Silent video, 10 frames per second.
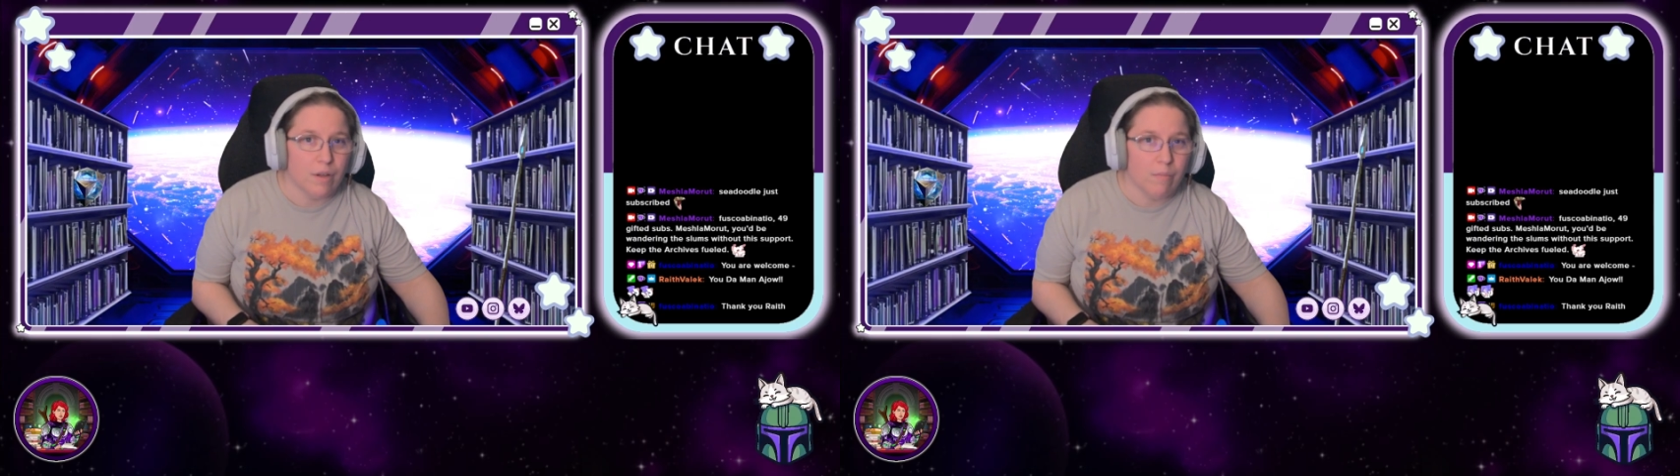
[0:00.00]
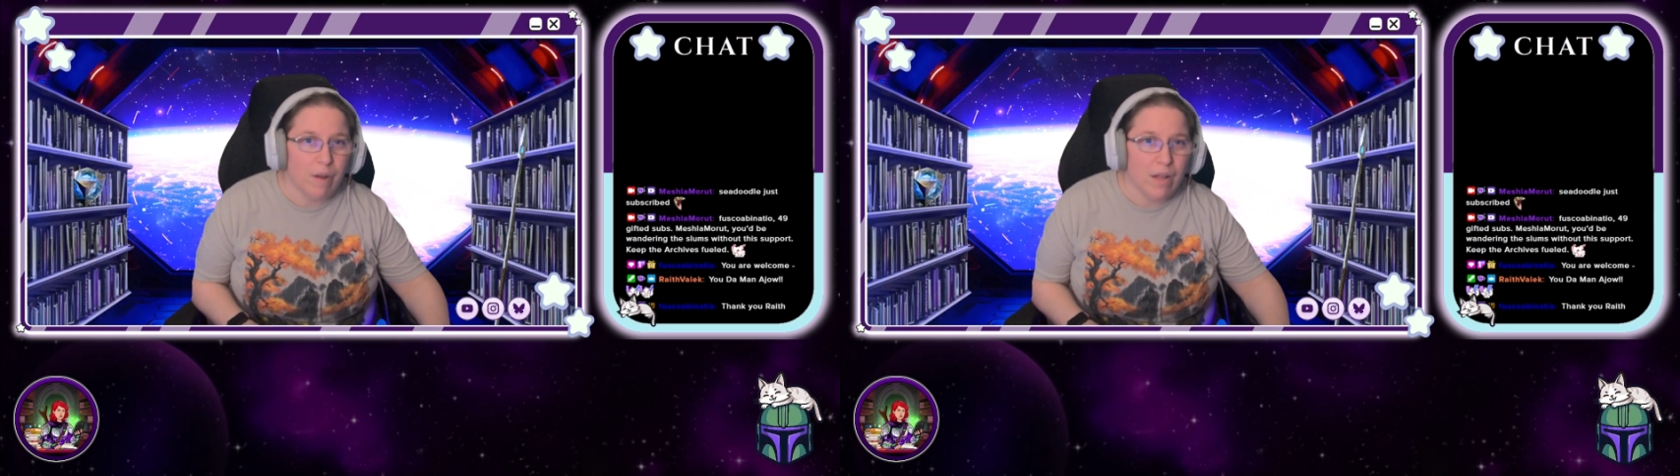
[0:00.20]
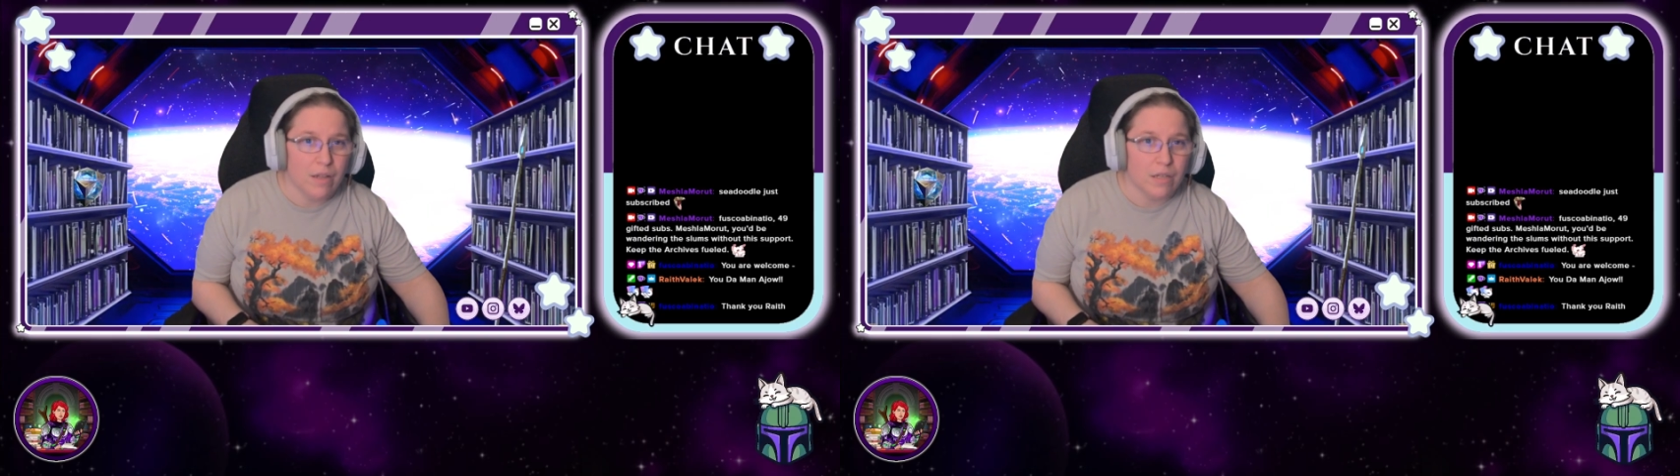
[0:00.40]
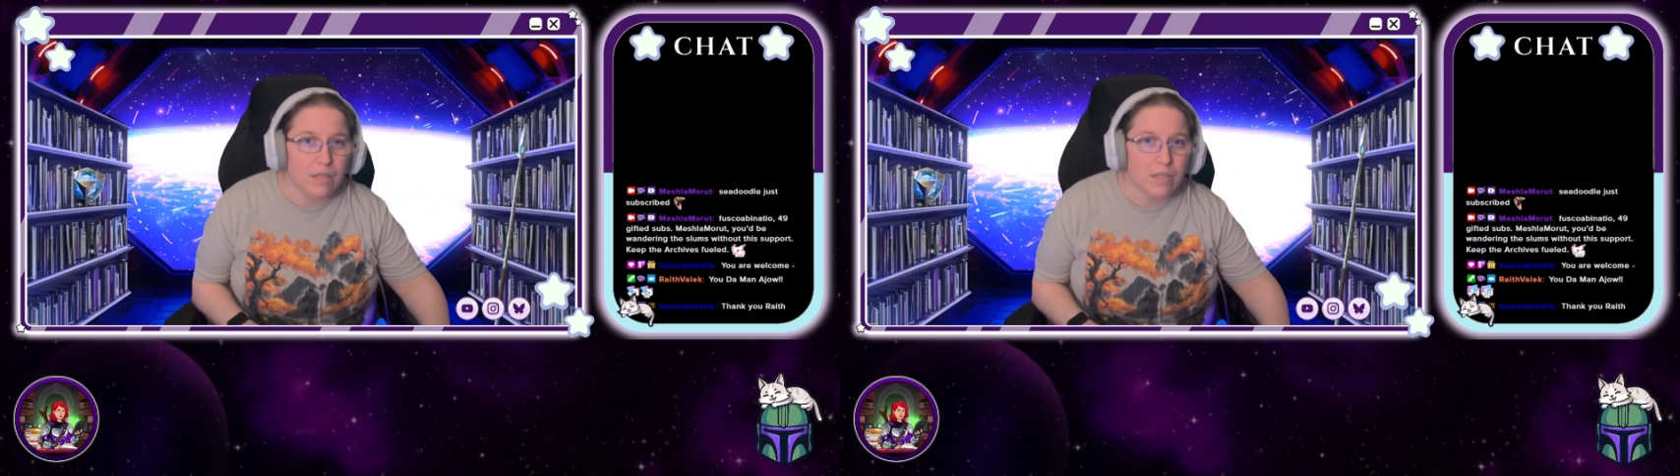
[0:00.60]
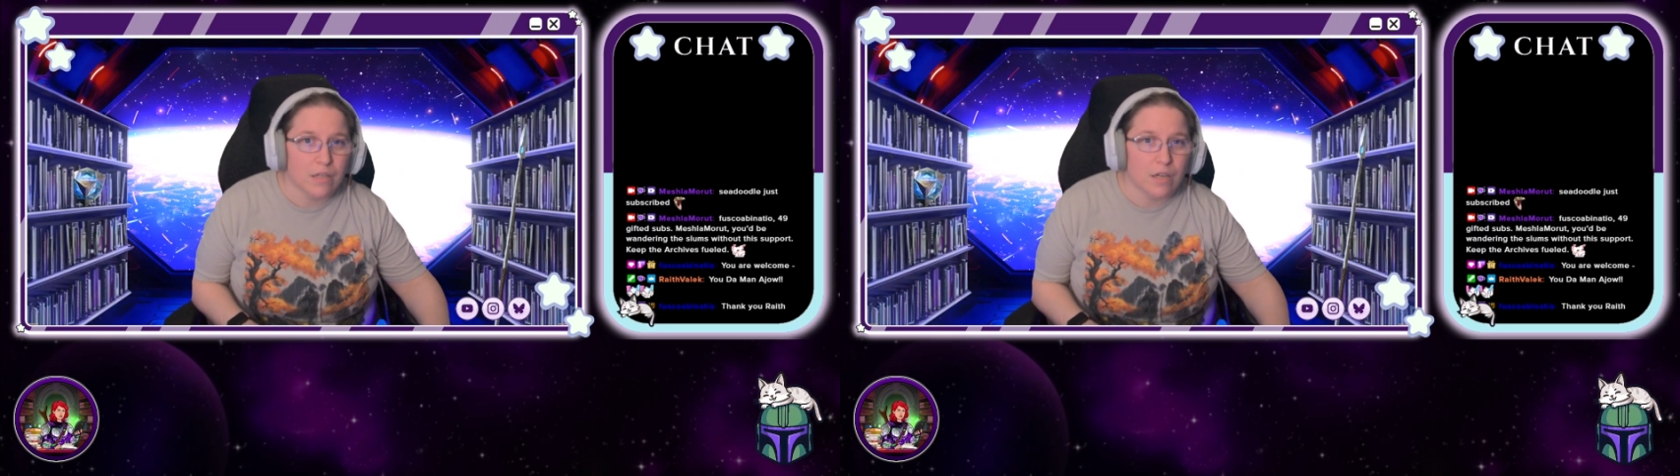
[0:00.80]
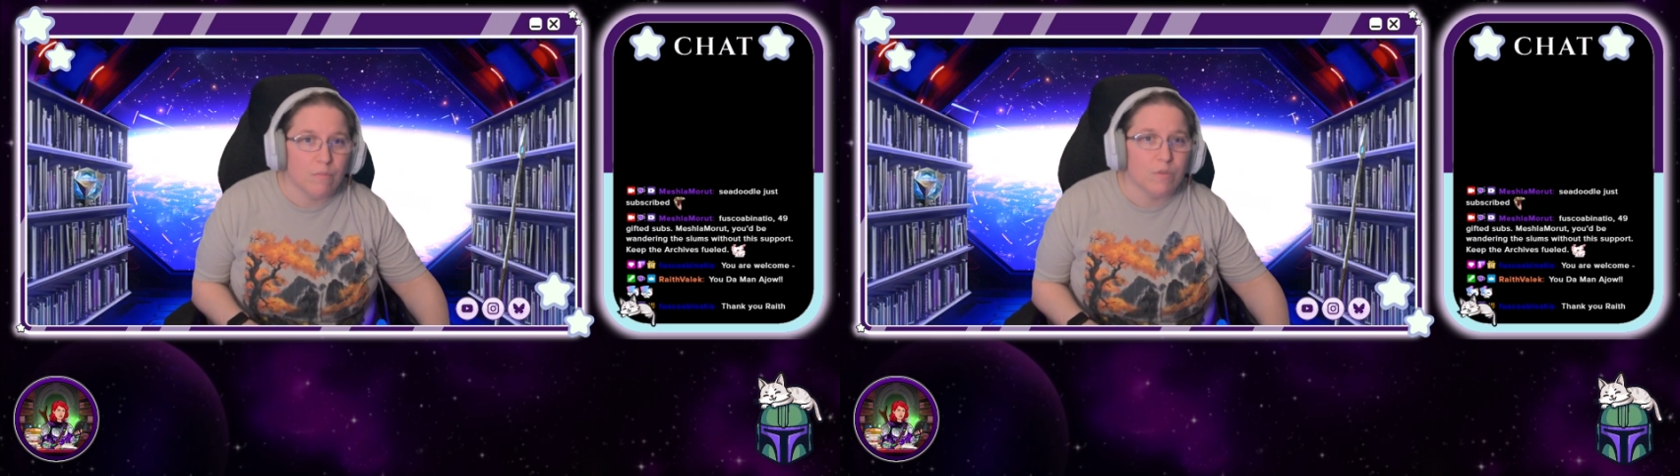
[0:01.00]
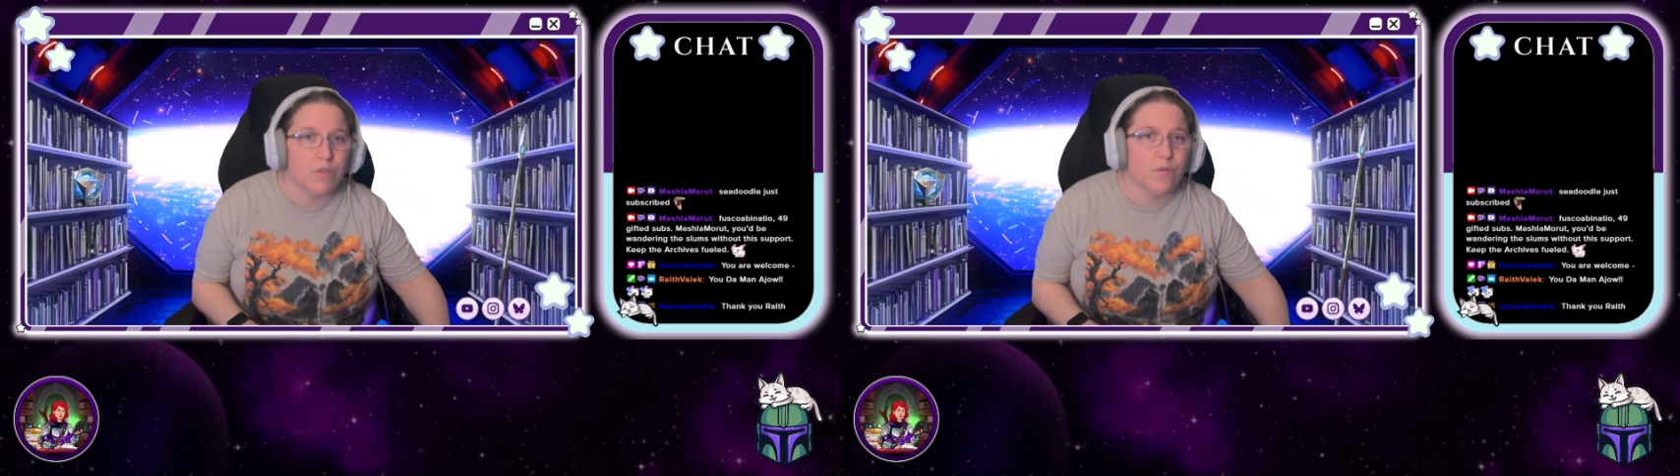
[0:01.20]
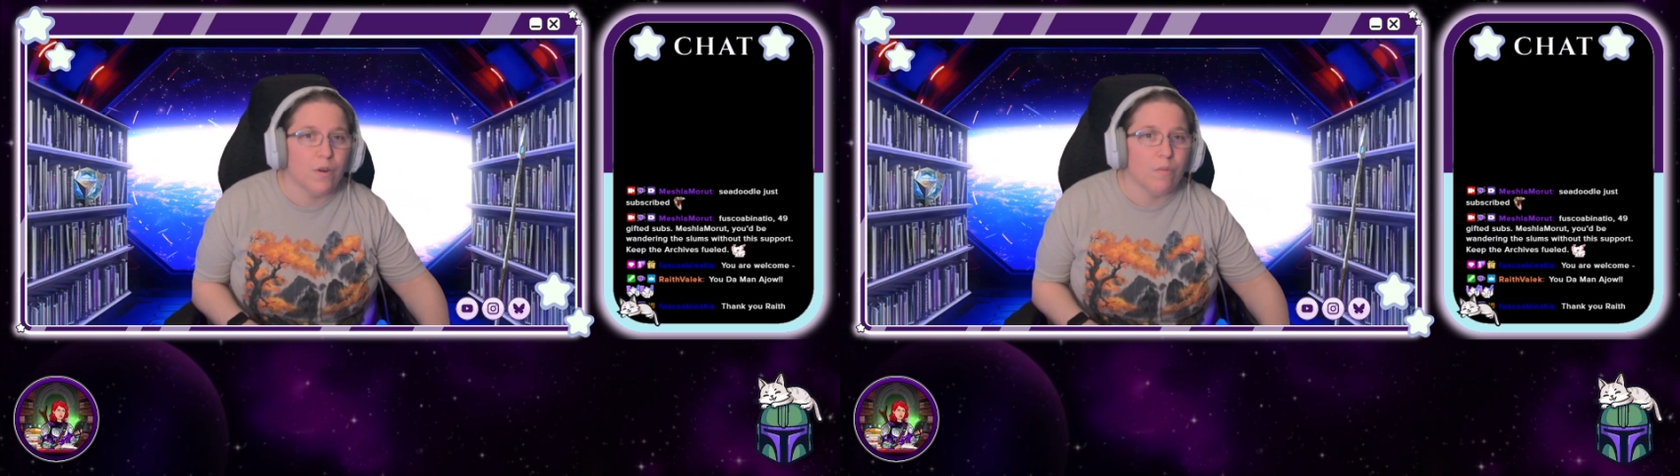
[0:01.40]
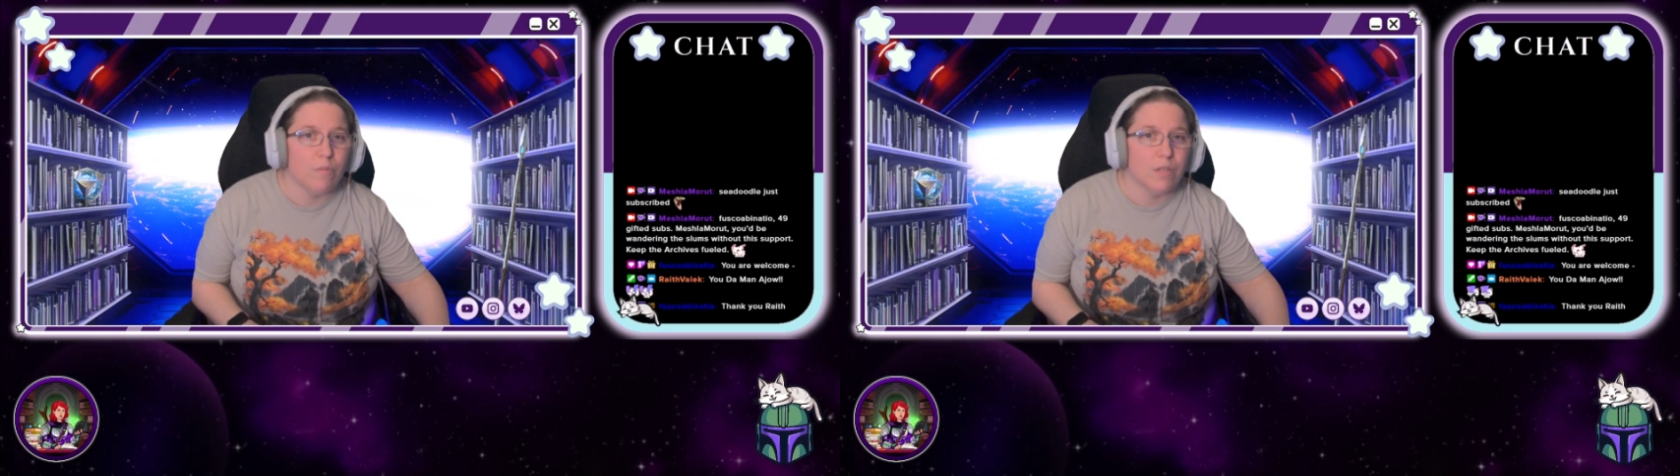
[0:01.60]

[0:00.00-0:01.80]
That balance comes from